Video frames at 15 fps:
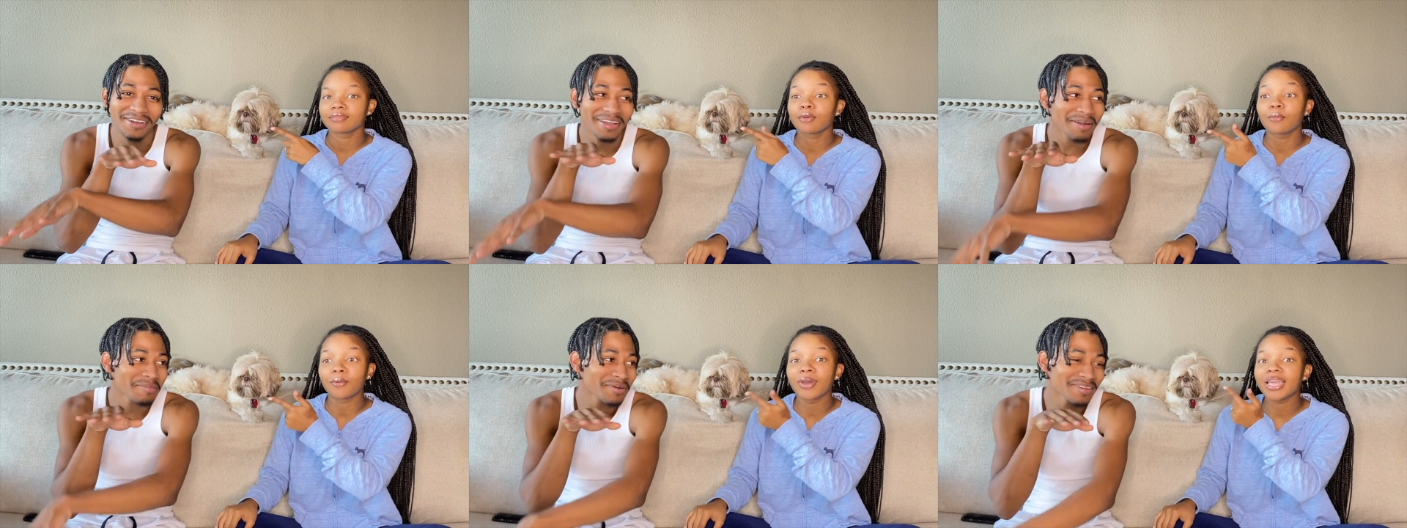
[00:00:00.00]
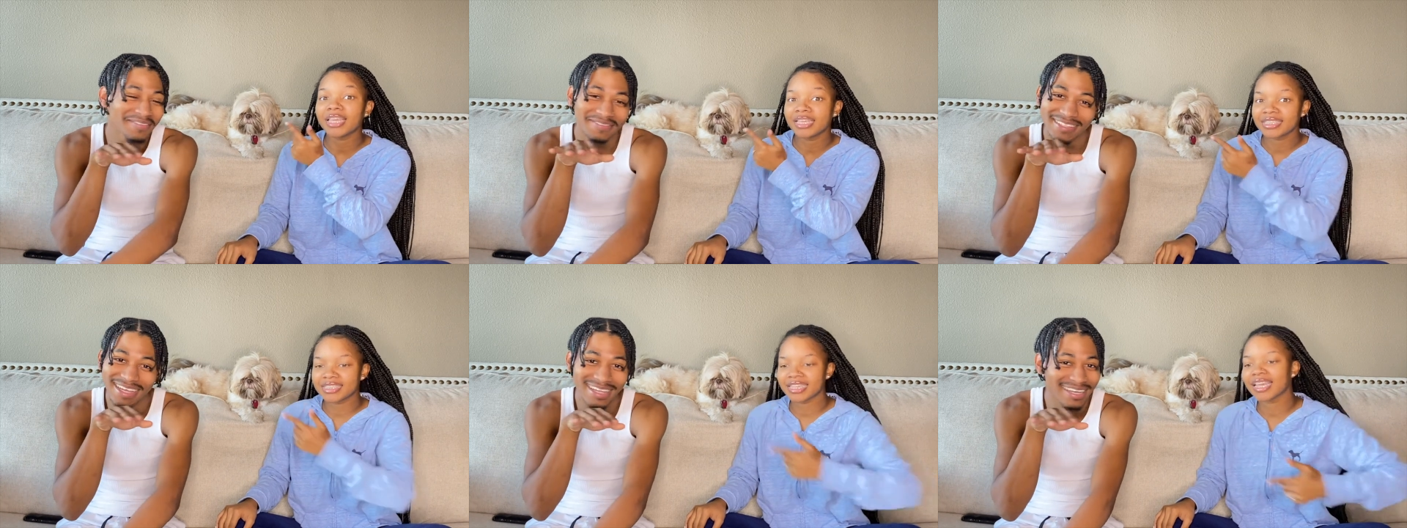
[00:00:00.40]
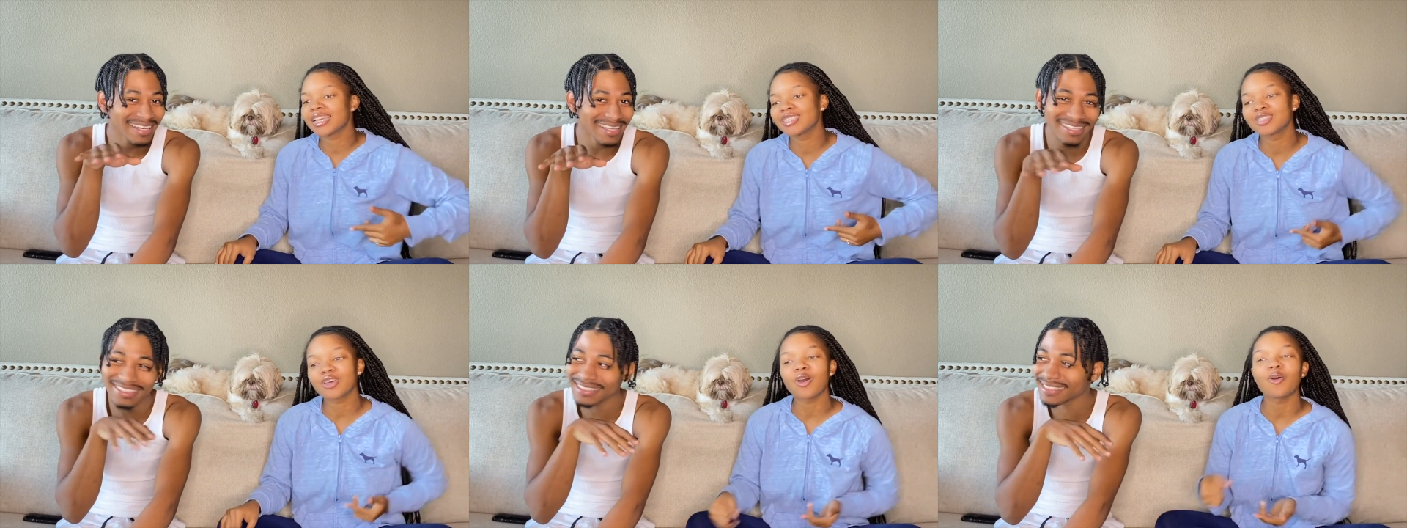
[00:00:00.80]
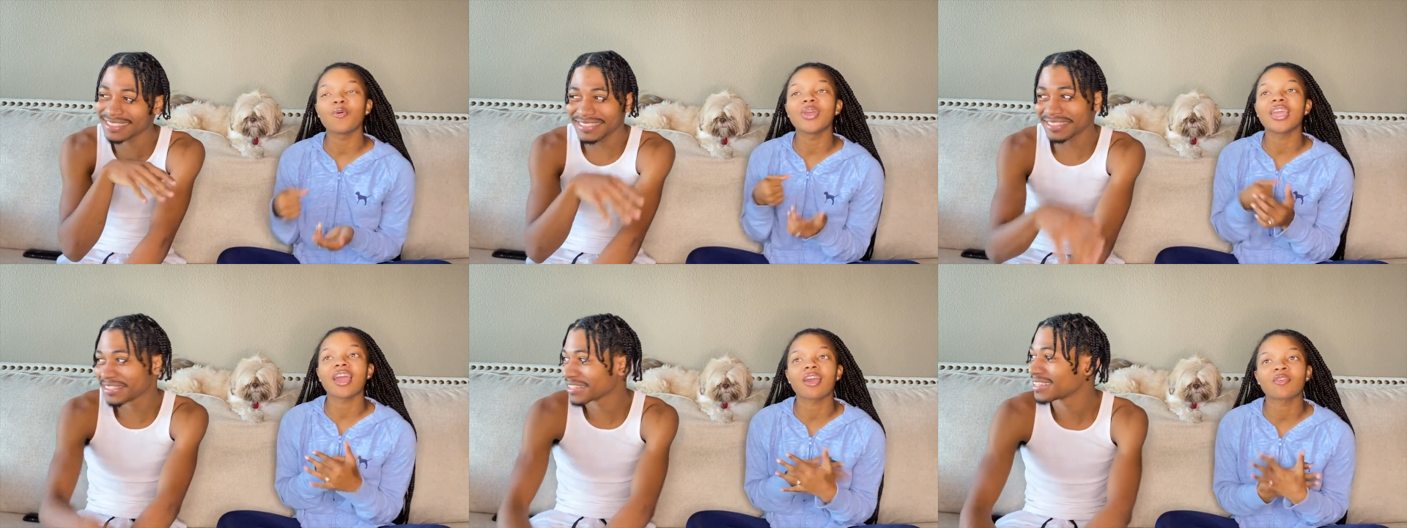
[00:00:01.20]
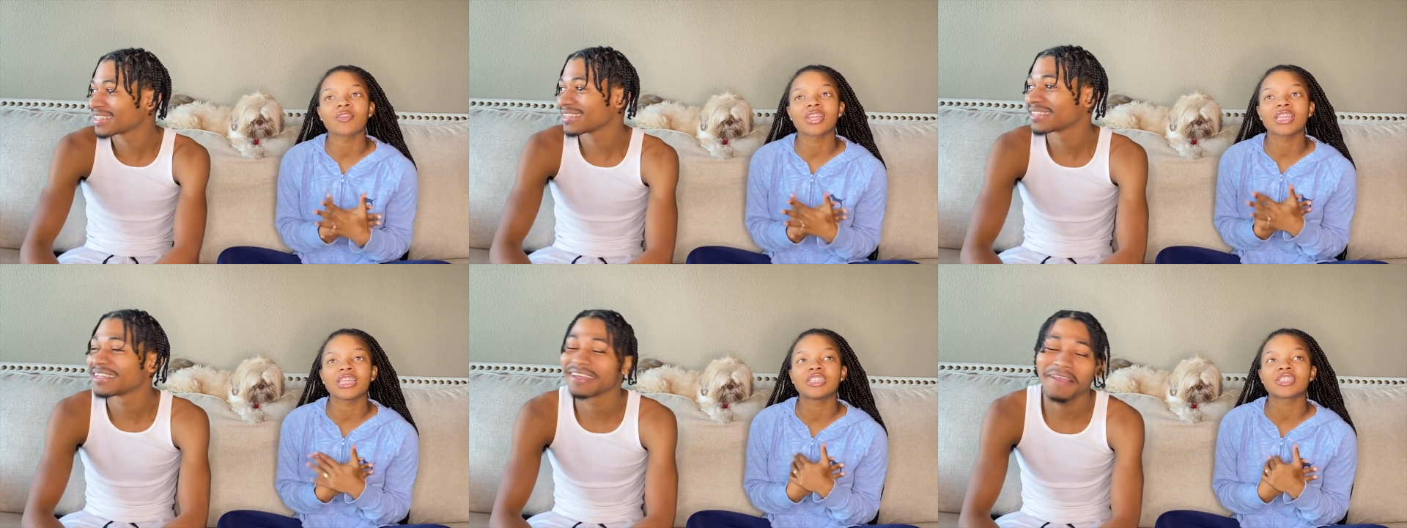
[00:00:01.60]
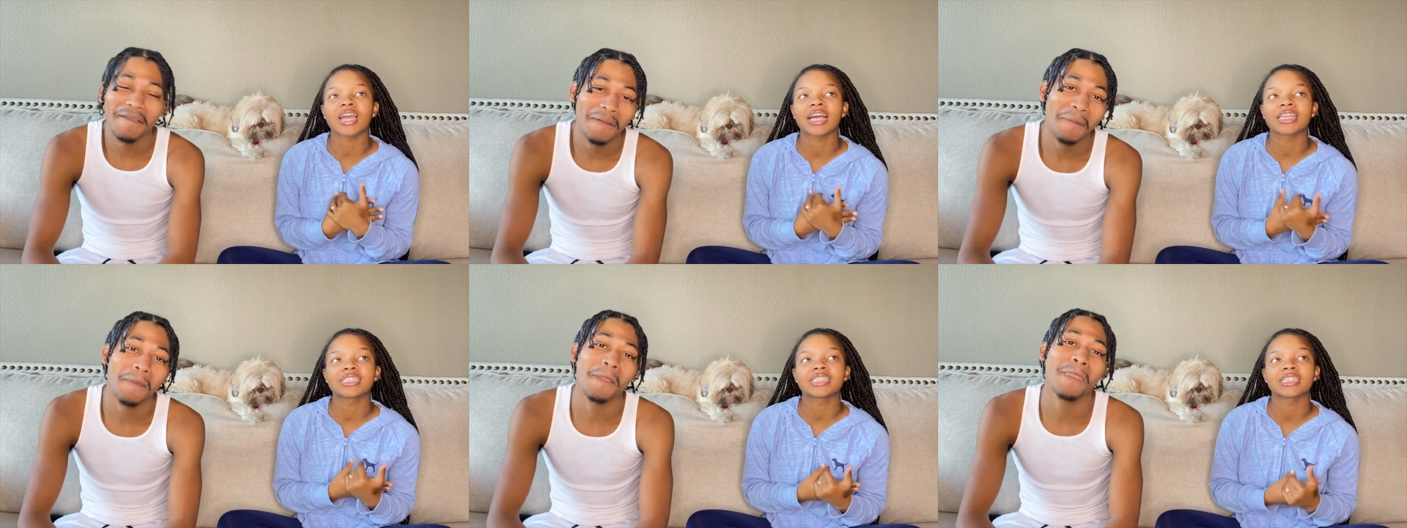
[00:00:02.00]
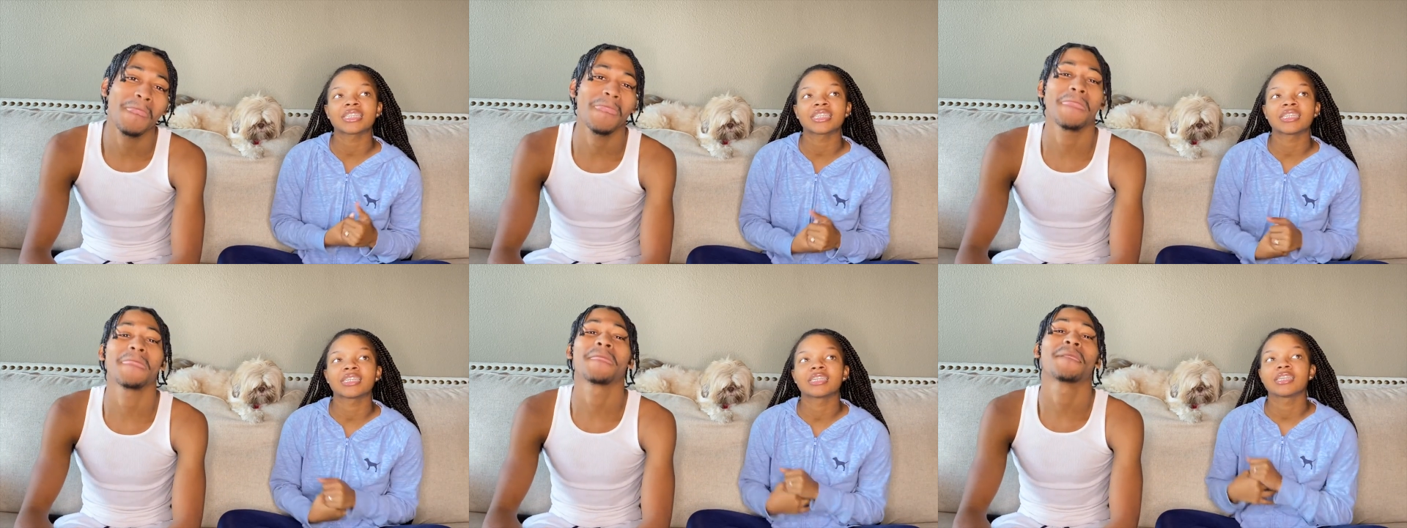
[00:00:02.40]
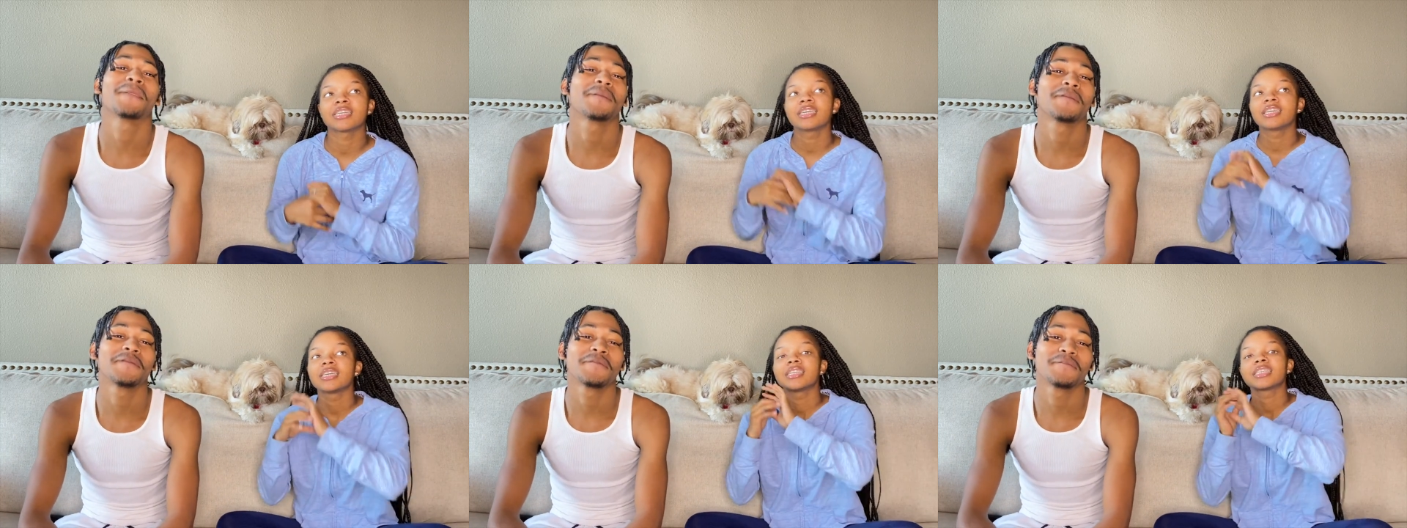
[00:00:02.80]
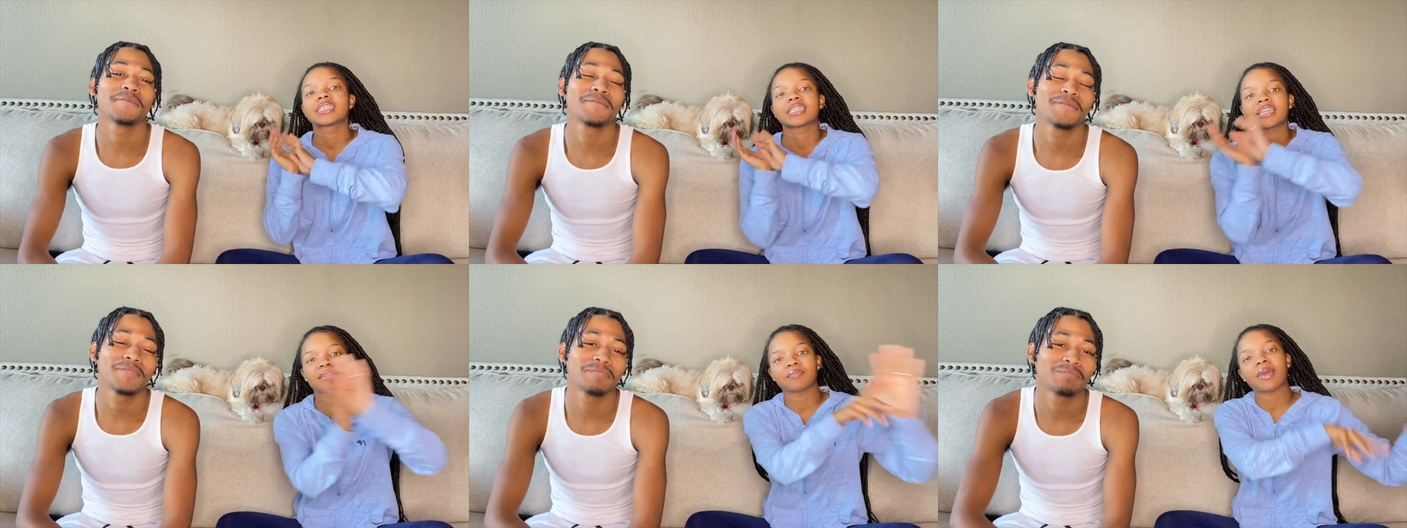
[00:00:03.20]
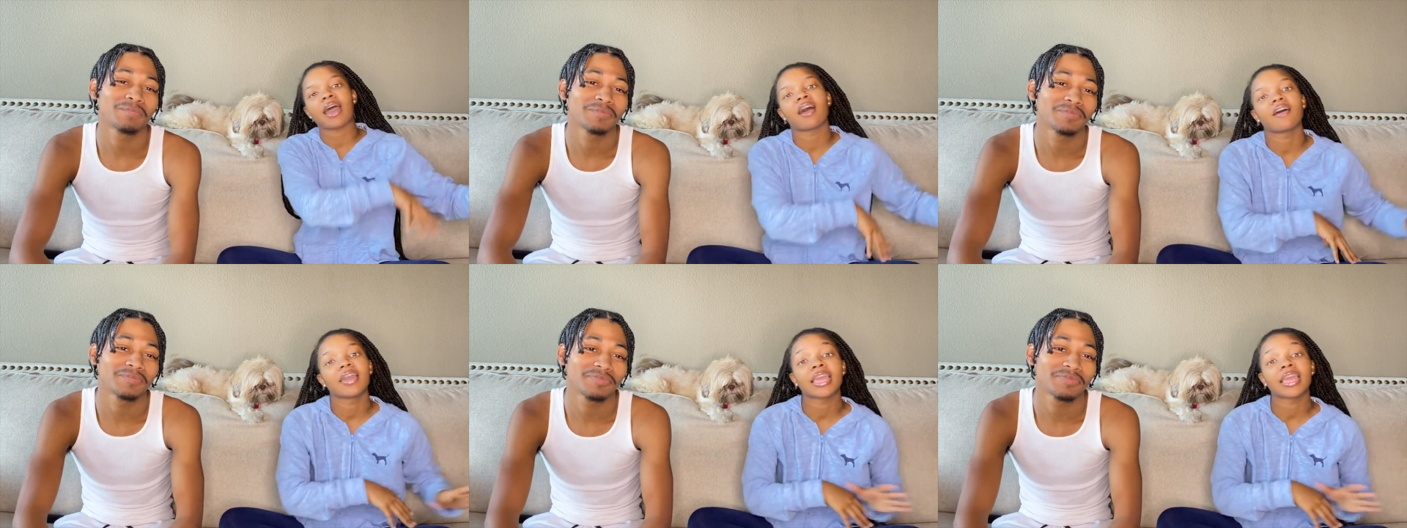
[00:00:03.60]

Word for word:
Speaker 1: what he said. So, we are really trying to step out